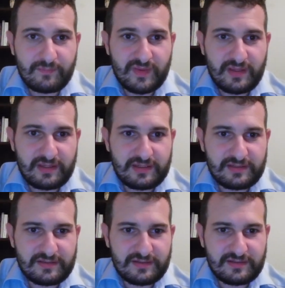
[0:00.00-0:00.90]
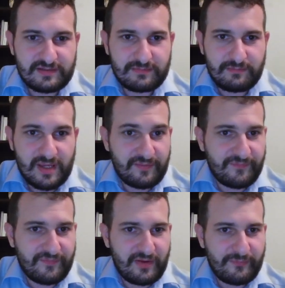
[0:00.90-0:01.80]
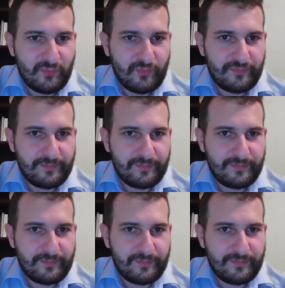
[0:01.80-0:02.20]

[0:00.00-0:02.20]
there is this f5 move